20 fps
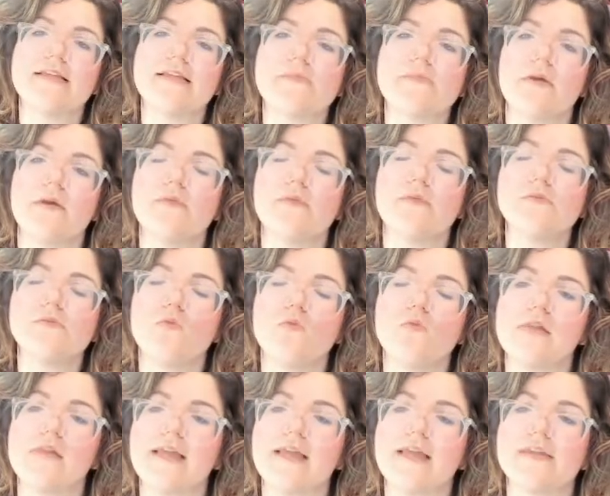but it was
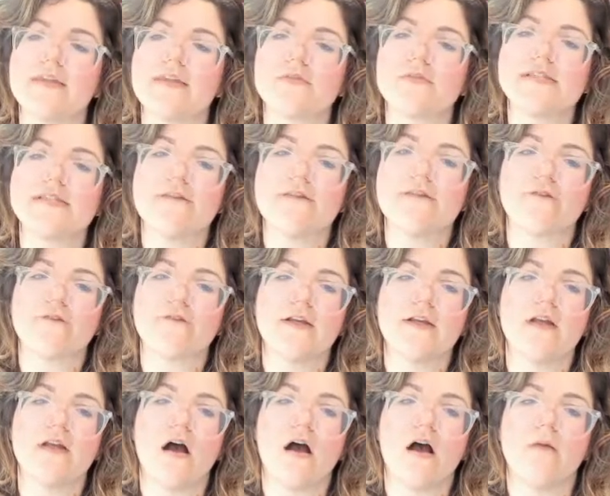more like there was
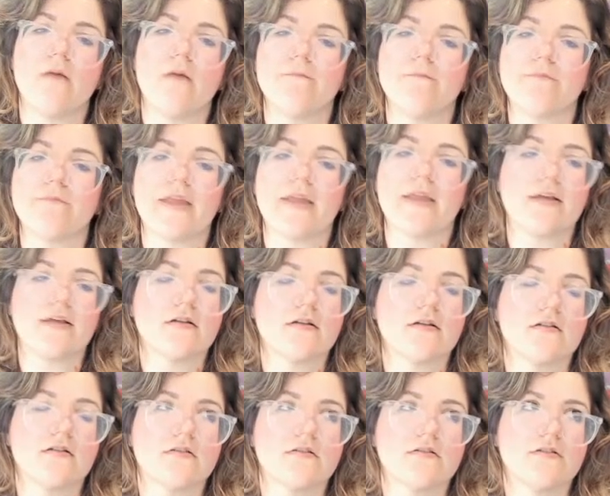different, like,
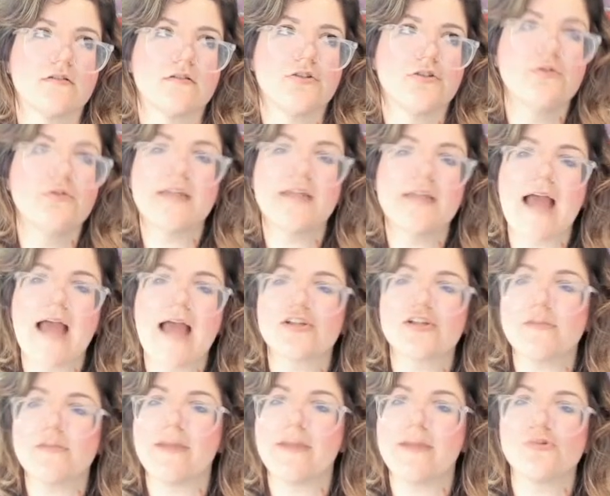you could
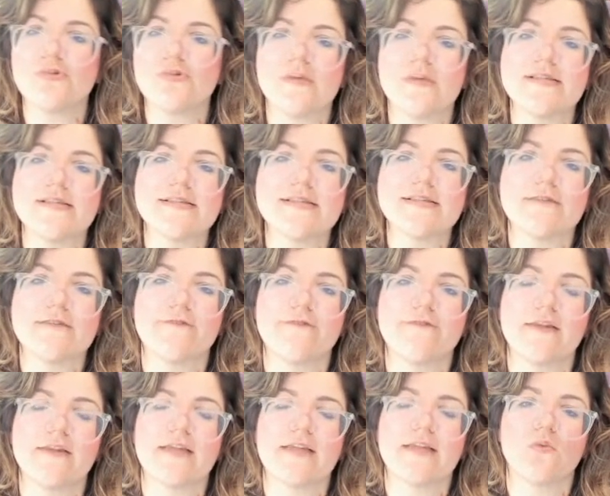actually make choices and
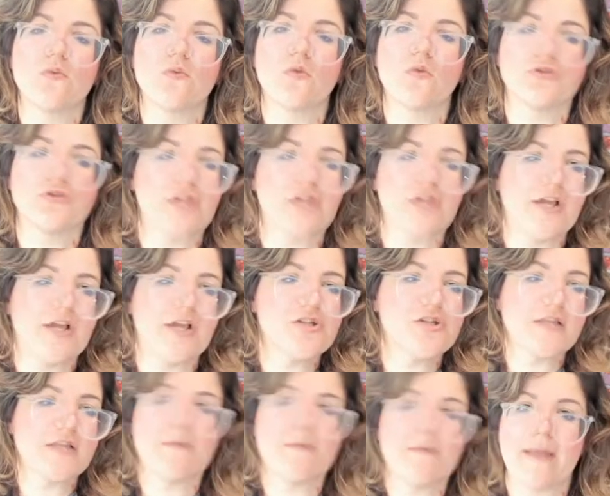feel like the world changed,
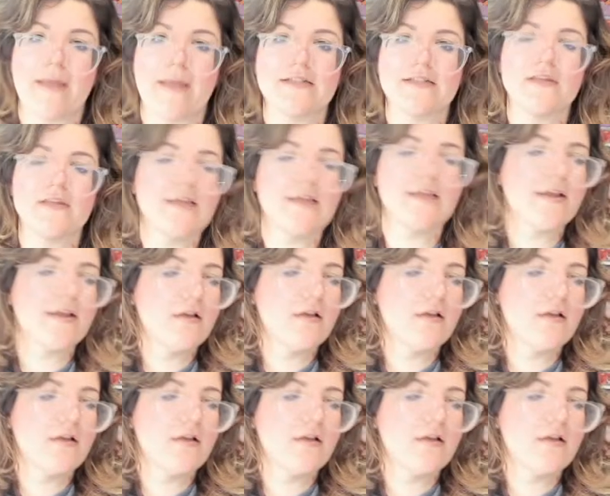like the Megaton thing.